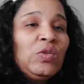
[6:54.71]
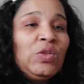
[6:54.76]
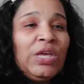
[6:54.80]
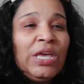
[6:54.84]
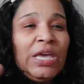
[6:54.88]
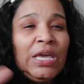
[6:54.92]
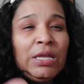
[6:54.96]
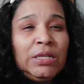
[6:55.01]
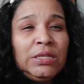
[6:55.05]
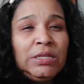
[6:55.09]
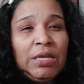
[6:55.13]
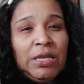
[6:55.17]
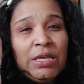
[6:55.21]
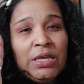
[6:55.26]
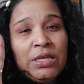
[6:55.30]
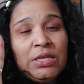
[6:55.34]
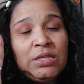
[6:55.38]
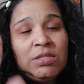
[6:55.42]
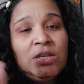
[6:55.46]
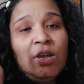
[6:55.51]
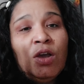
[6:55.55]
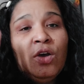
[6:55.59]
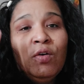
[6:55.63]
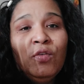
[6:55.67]
it
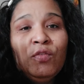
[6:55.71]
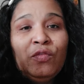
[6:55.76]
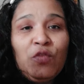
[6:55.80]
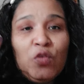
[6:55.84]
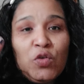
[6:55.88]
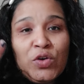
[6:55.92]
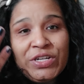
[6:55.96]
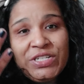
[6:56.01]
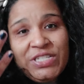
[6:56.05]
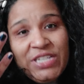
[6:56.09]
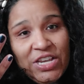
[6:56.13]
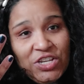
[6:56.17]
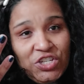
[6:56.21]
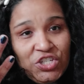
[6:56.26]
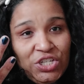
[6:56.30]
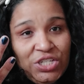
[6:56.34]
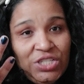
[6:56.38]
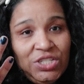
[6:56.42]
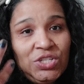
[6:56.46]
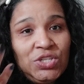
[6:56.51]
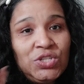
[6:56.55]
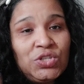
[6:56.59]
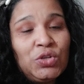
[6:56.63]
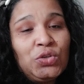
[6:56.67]
is 4
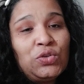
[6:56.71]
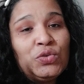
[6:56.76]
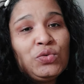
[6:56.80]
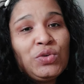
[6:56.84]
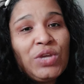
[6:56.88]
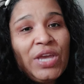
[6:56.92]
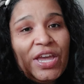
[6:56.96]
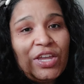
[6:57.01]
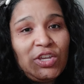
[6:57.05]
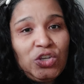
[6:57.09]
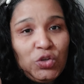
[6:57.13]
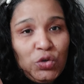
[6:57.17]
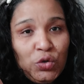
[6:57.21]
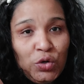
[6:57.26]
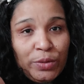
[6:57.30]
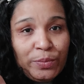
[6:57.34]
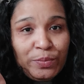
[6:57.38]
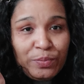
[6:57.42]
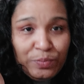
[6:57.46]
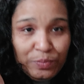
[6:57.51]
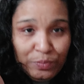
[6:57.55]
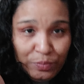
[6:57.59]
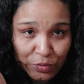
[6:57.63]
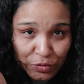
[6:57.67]
sessions. So you get
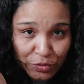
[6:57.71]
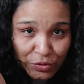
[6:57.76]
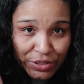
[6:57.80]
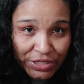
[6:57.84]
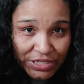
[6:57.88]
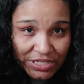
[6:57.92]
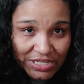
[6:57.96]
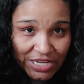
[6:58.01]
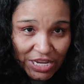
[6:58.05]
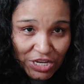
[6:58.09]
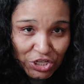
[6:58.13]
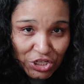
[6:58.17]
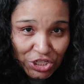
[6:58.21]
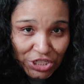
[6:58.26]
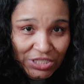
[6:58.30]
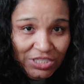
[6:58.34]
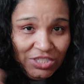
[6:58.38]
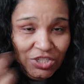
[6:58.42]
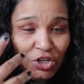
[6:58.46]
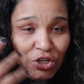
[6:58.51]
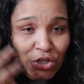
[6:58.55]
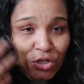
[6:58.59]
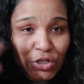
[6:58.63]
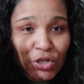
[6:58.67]
your
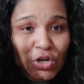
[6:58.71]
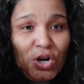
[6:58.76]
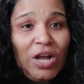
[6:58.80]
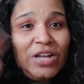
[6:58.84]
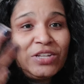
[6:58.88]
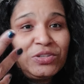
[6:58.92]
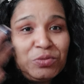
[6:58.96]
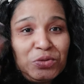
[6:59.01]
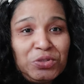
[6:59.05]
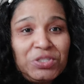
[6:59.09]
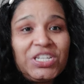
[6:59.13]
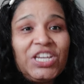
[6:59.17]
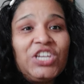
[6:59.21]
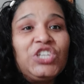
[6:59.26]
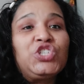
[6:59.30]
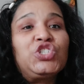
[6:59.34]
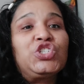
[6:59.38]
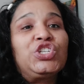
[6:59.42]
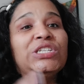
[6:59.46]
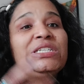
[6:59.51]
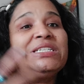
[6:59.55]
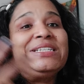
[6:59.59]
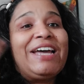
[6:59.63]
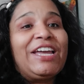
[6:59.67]
pre-session, your
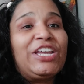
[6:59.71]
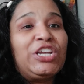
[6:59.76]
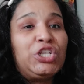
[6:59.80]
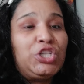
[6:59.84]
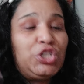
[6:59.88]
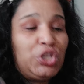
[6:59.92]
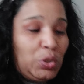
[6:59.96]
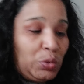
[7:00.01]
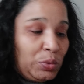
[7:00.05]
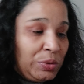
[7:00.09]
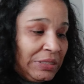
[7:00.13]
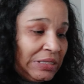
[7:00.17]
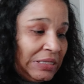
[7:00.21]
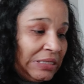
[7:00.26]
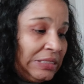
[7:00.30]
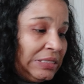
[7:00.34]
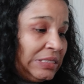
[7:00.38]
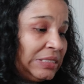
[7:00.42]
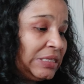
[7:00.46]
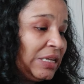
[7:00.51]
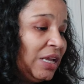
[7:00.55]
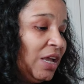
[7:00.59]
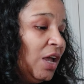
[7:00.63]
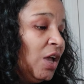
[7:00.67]
consultation
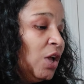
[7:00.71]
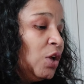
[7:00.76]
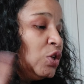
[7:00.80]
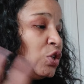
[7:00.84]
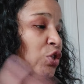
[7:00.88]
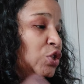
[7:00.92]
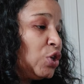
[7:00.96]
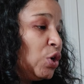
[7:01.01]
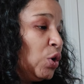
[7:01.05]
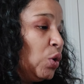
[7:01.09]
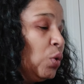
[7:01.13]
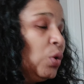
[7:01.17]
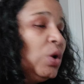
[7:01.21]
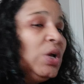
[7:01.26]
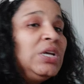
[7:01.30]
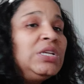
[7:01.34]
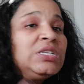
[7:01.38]
diagnosis. So